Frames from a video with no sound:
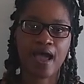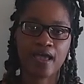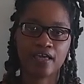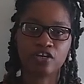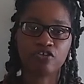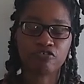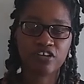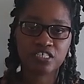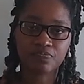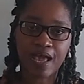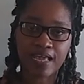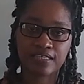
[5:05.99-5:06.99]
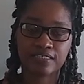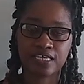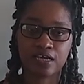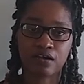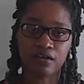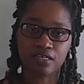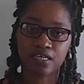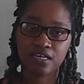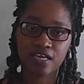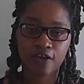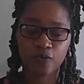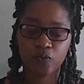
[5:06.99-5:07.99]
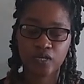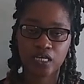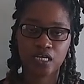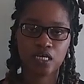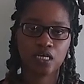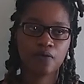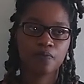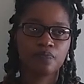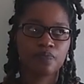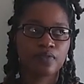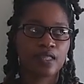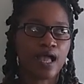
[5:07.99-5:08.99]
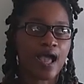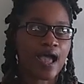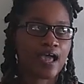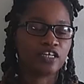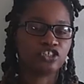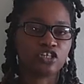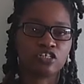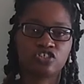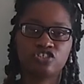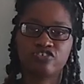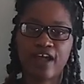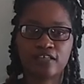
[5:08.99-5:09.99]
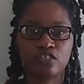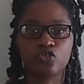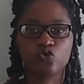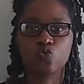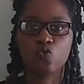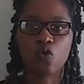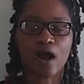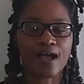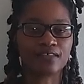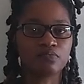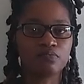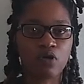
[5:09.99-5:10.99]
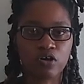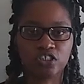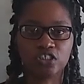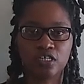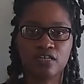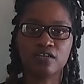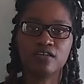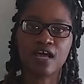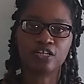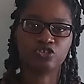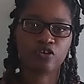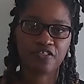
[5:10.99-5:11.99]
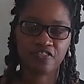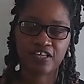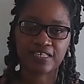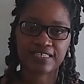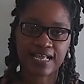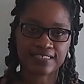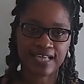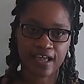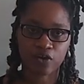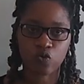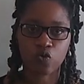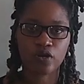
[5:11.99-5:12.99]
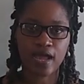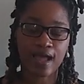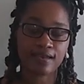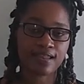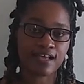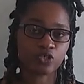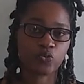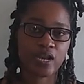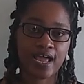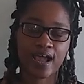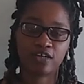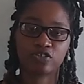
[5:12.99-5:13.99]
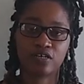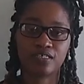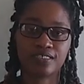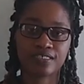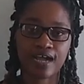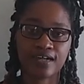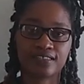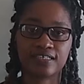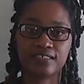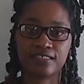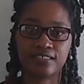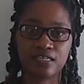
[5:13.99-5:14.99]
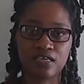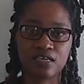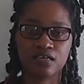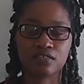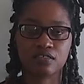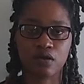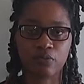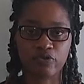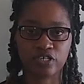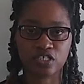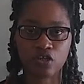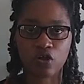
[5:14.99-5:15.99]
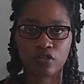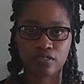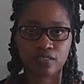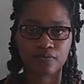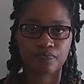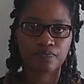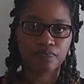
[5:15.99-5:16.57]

I increased my intake on Guinean weed. I just tried to do as much natural things as I could, and that's when I actually started seeing some results.